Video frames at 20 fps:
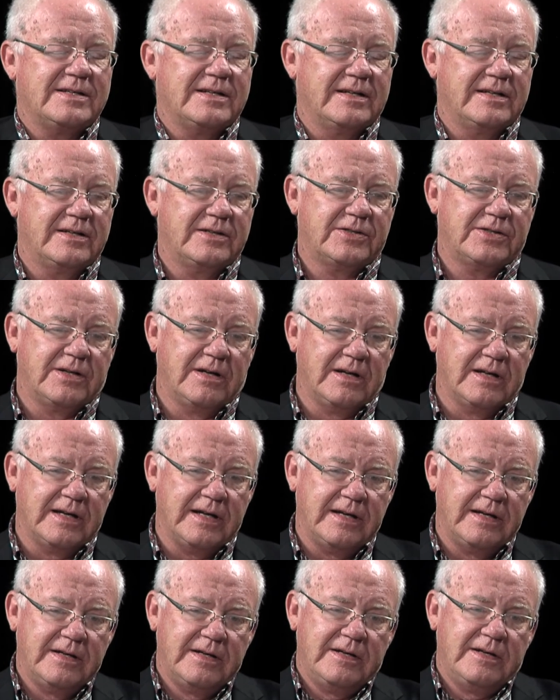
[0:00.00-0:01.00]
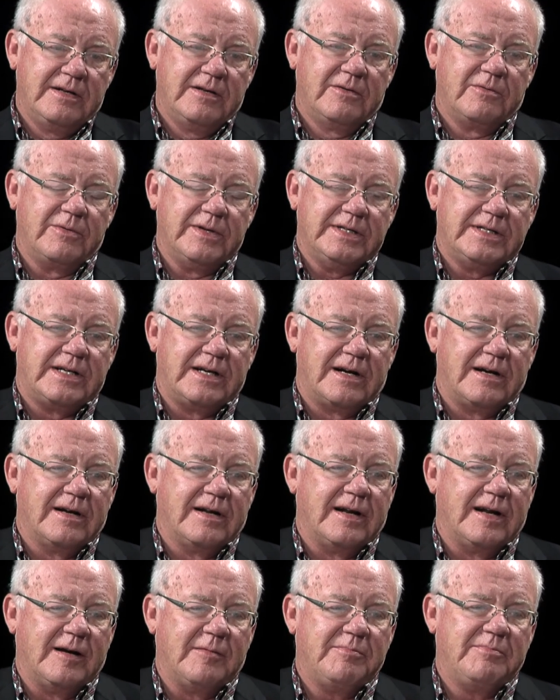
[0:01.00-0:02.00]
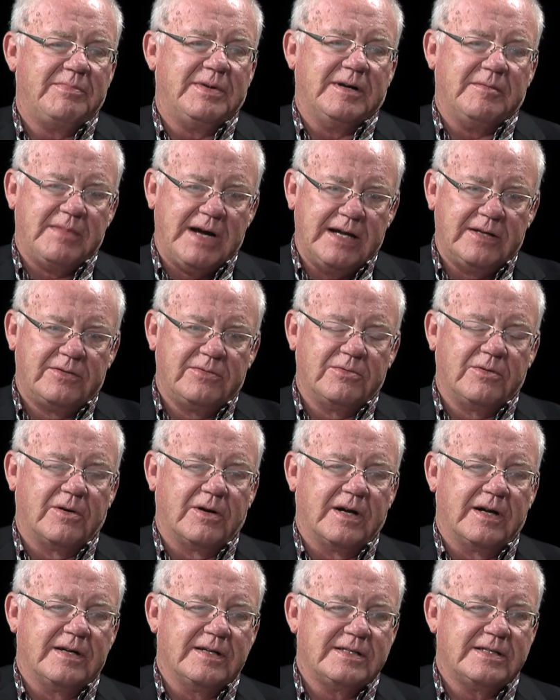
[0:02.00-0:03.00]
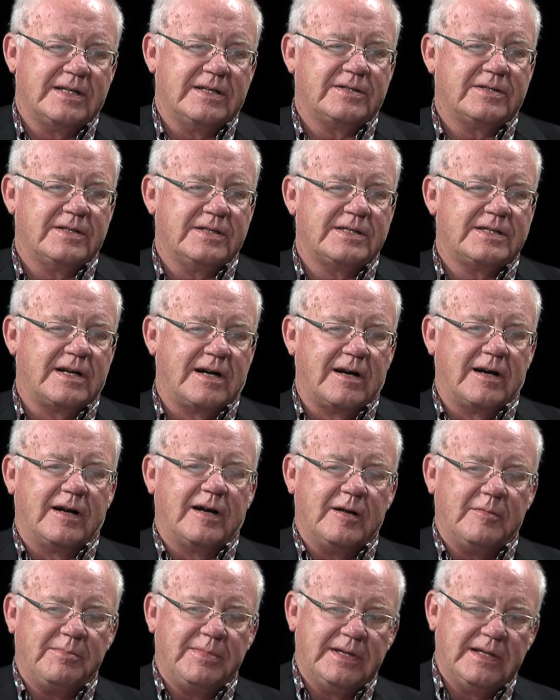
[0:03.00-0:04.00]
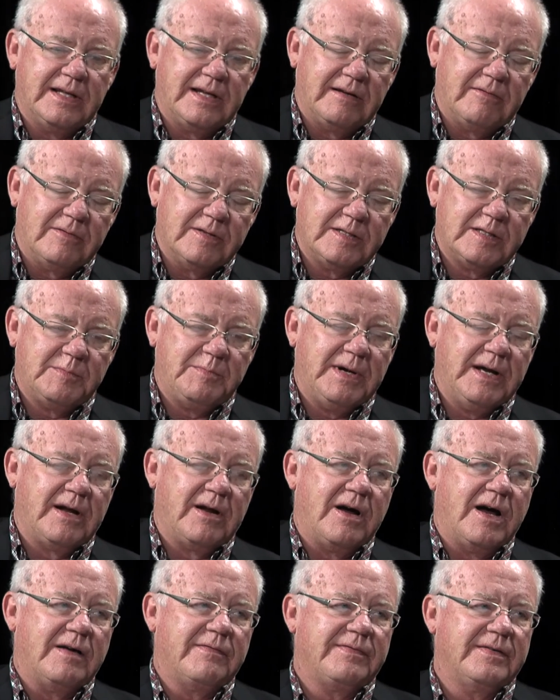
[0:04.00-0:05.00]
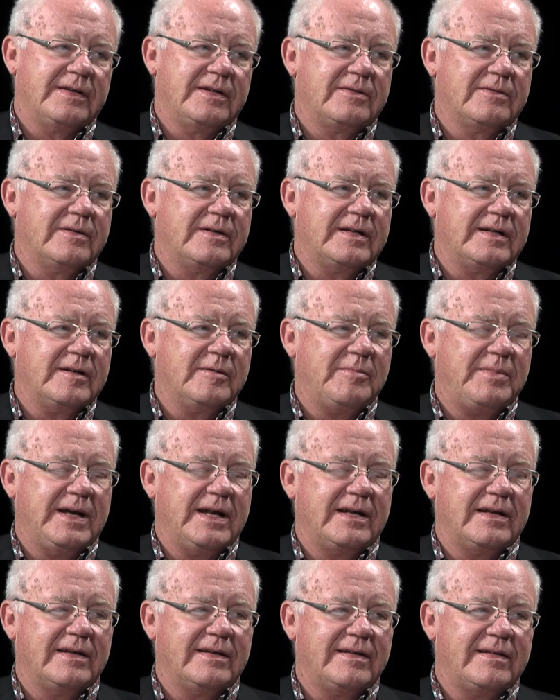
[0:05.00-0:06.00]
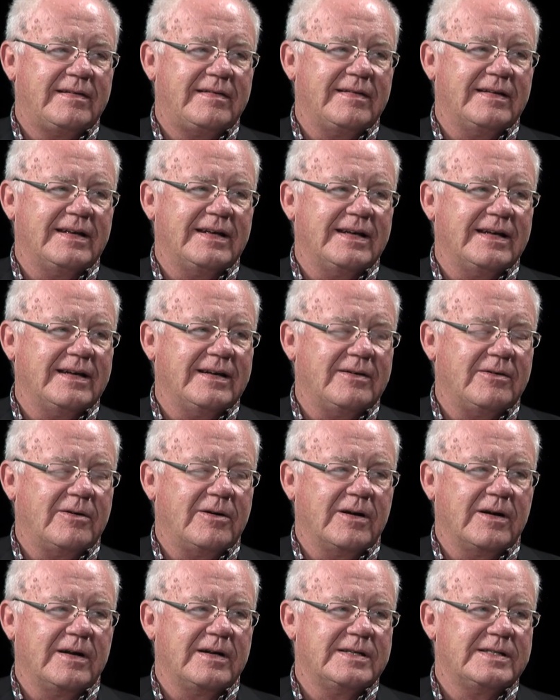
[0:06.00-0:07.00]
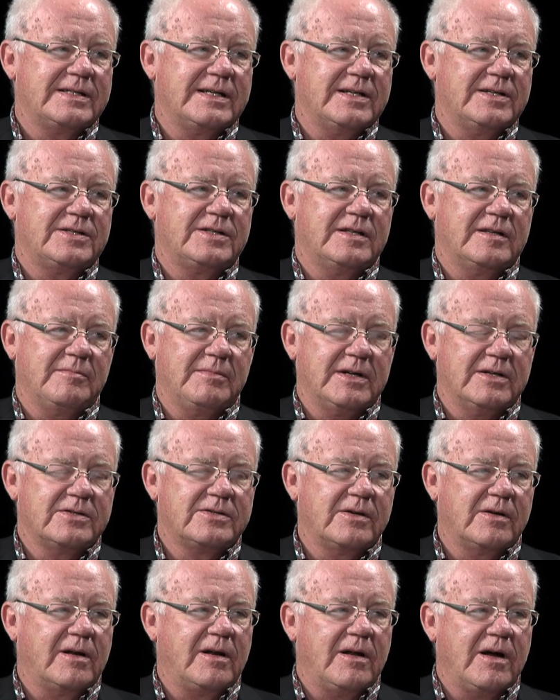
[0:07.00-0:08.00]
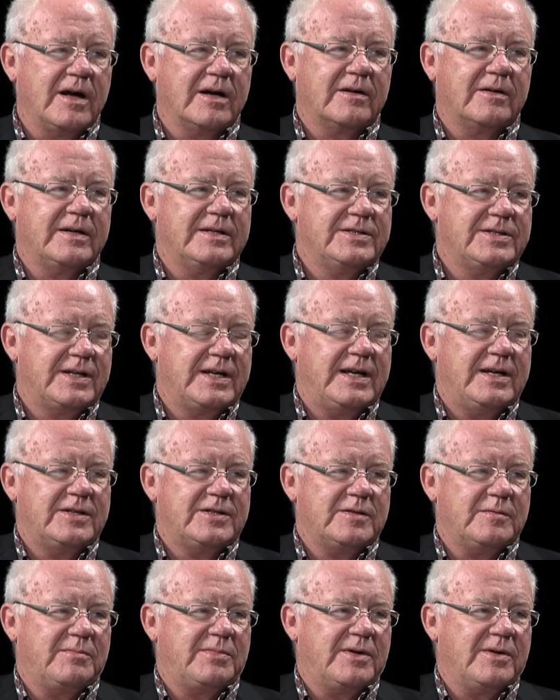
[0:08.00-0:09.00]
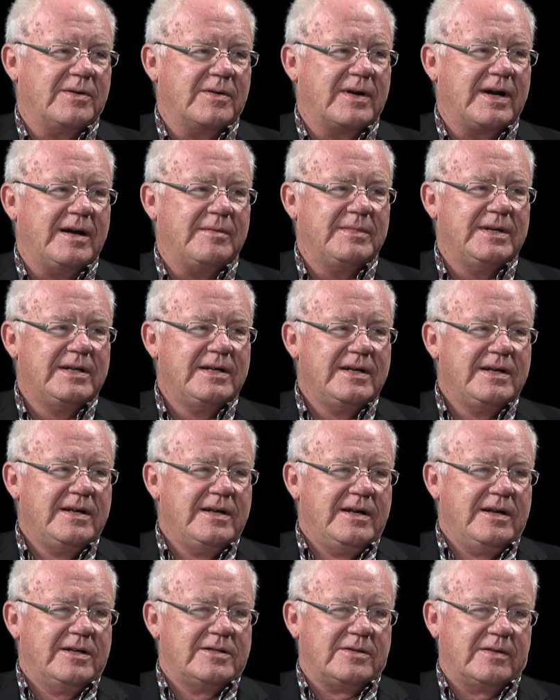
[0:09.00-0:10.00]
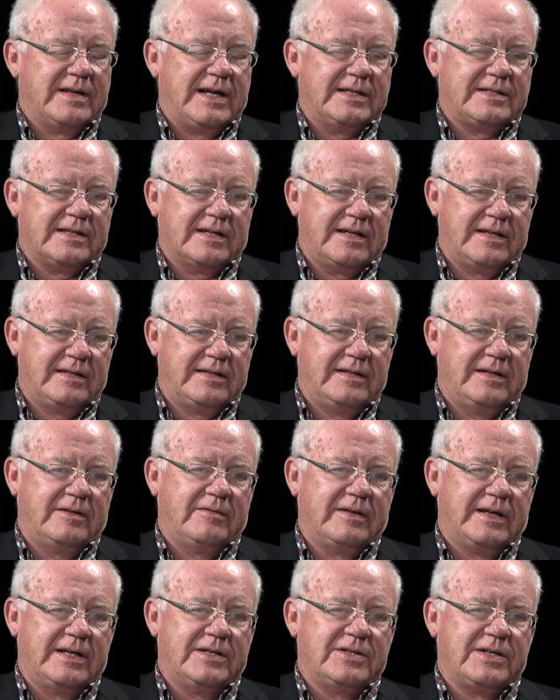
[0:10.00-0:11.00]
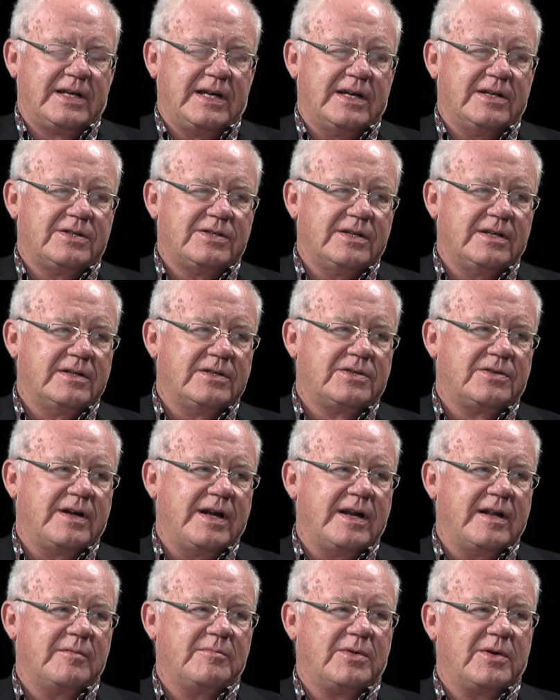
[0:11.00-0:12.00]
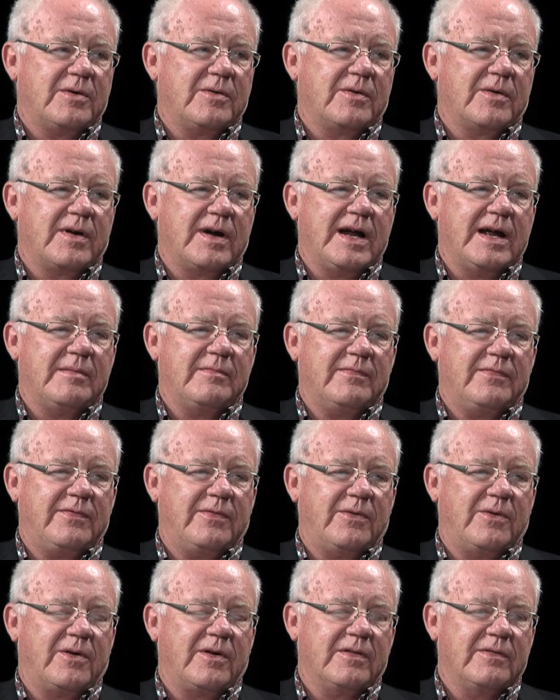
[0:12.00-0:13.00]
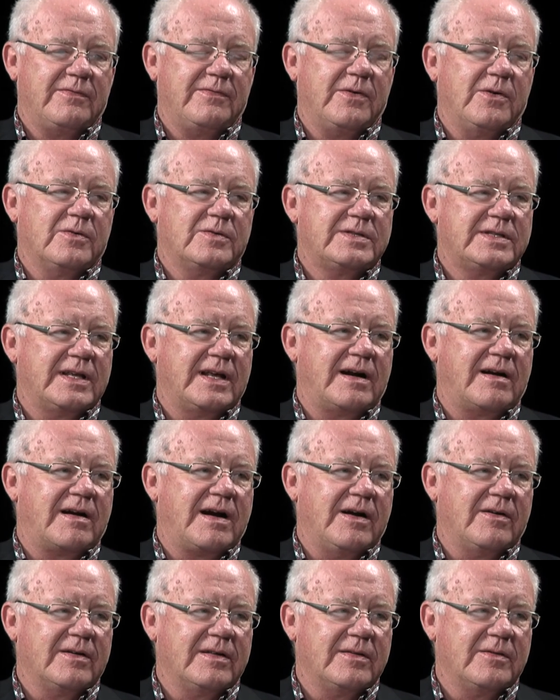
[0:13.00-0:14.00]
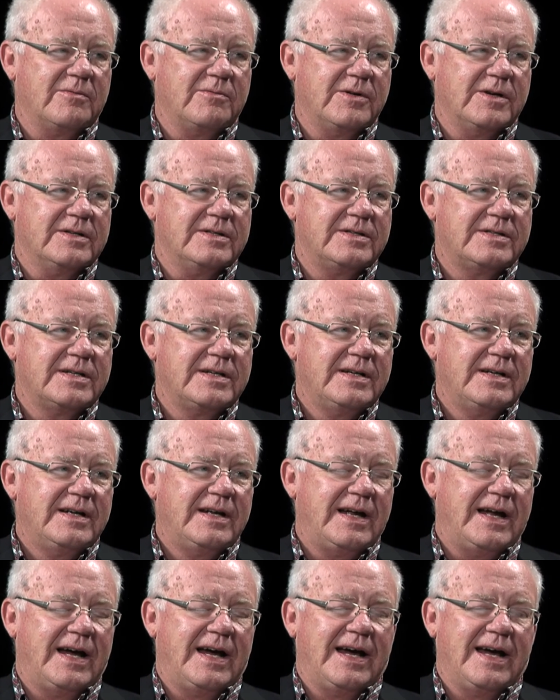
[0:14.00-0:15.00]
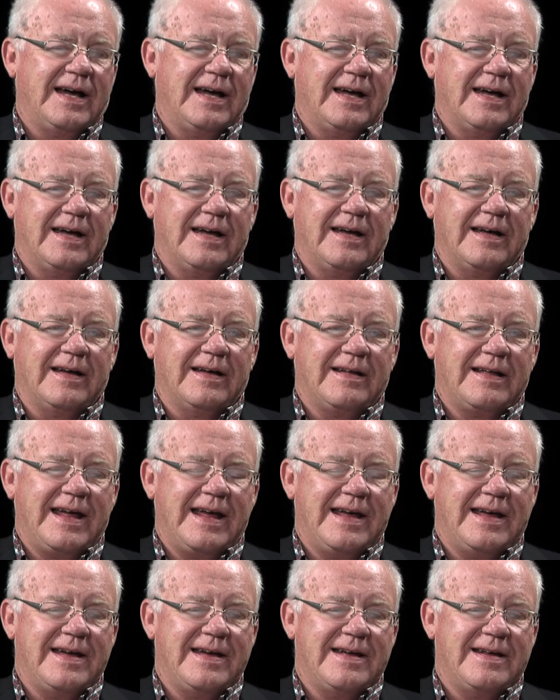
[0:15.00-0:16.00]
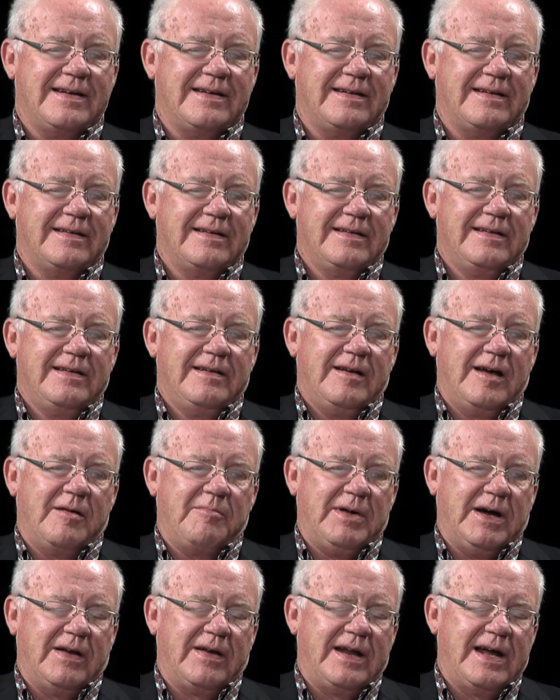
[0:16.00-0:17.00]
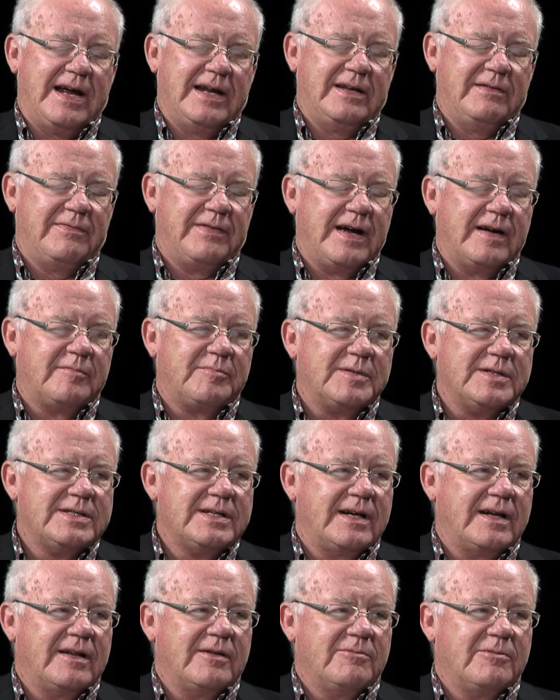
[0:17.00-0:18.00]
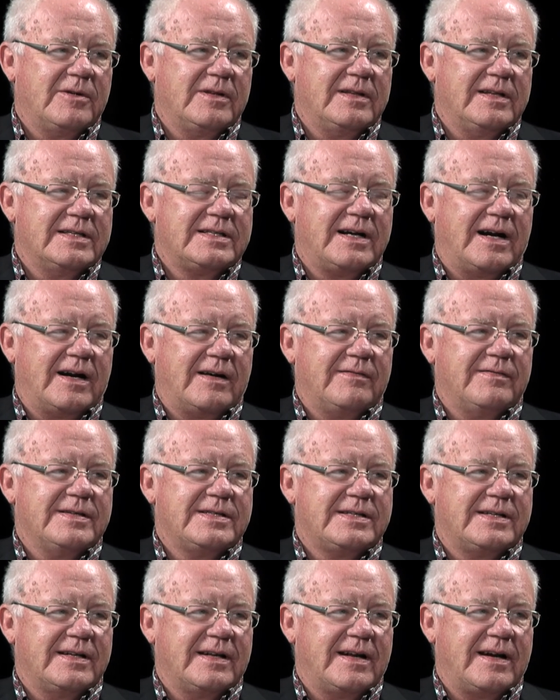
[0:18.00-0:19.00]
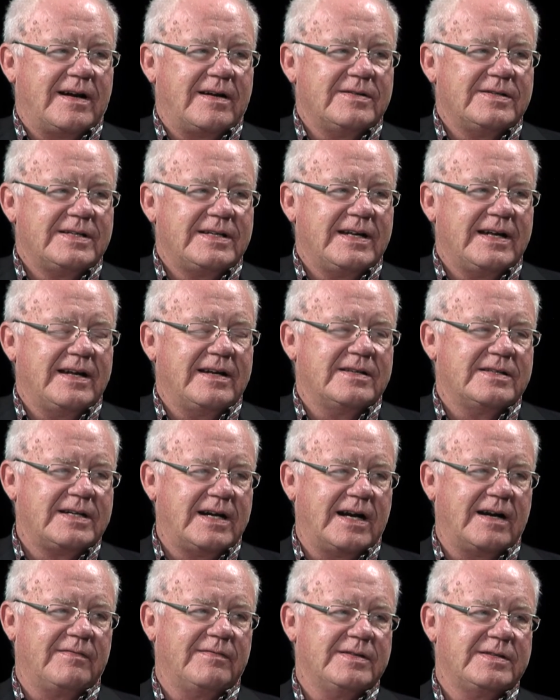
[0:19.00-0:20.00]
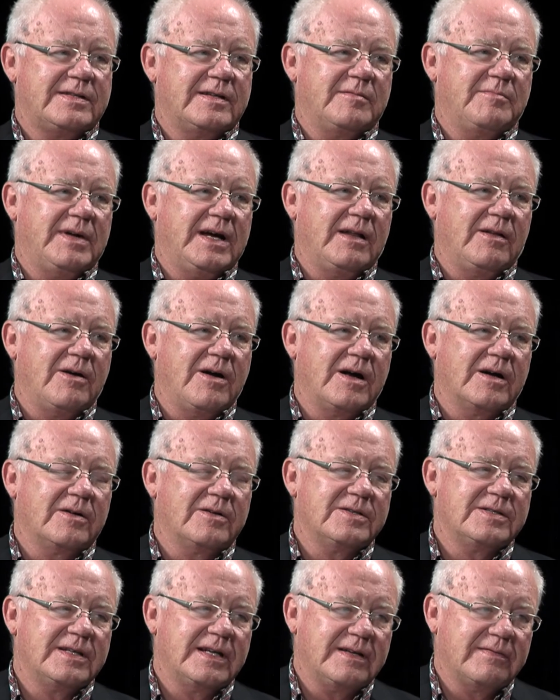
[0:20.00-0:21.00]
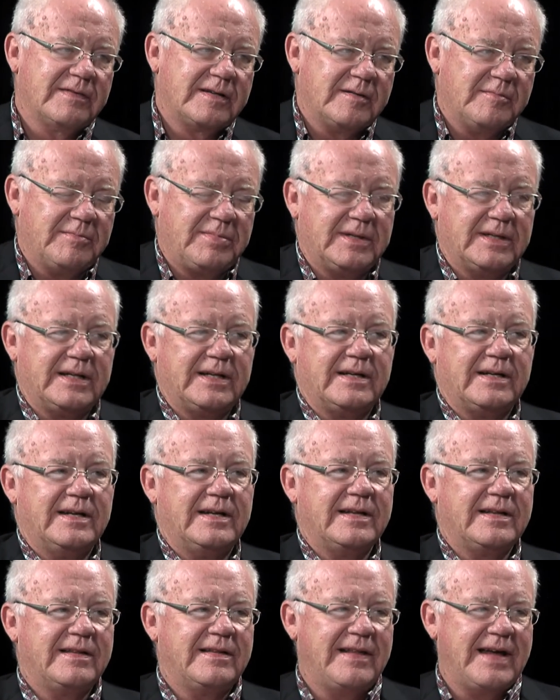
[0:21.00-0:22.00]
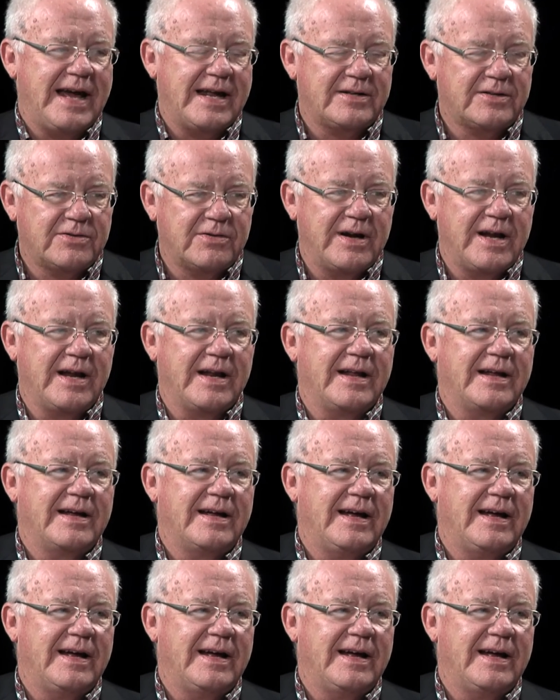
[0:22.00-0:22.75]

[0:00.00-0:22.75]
Additionally, we started up, uh, my two organizations started up, and then it was spun off into an independent uh, organization, the Minnesota Logger Education Program. Okay. So that's a continuing education and training program for the folks that are out in the woods. Uh, and about ninety-five percent of the wood that's harvested in our state is harvested by loggers that have completed that training.